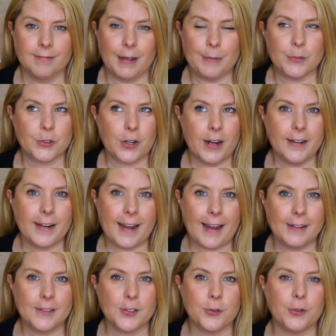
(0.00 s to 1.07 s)
I'm trying to
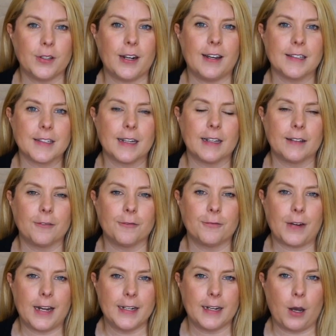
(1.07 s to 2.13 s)
add to it as I
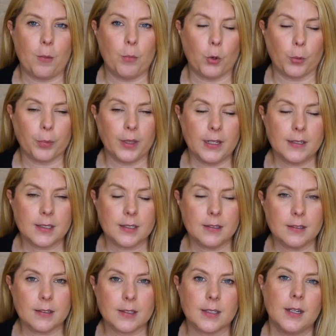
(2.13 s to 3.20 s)
find out more
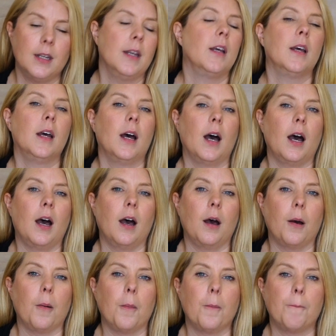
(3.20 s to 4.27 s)
places.
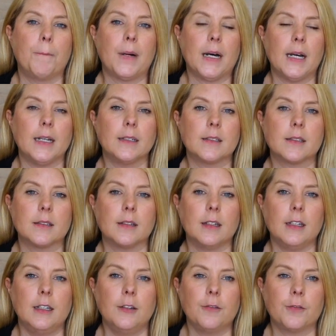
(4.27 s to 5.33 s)
But
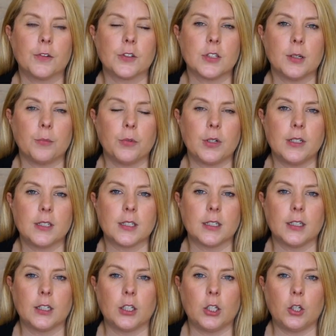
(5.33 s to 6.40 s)
if for some
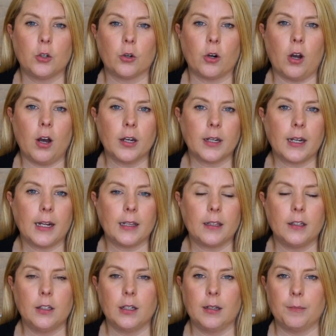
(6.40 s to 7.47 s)
reason you're on an
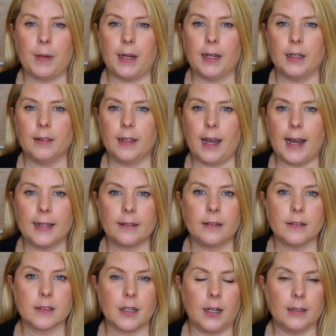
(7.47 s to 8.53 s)
island and the
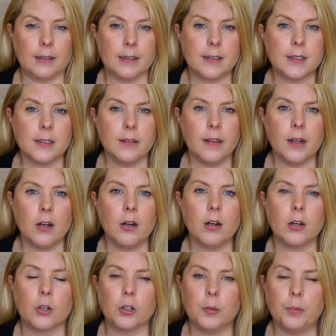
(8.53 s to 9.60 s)
island is not listed
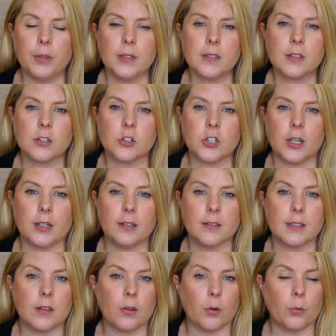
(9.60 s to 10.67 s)
there, a good place to check
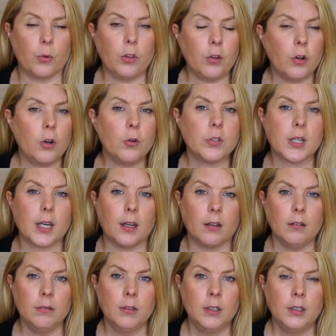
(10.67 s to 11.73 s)
is either with your
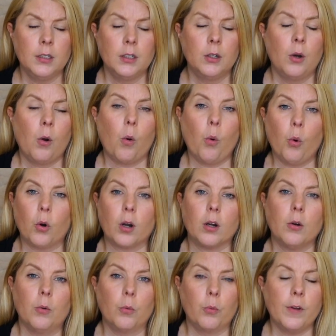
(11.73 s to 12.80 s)
hotel
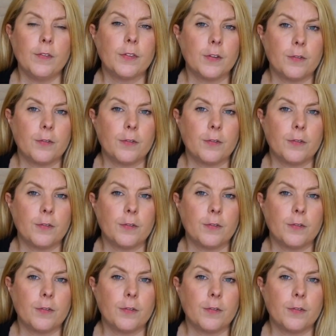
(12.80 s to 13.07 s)
or with the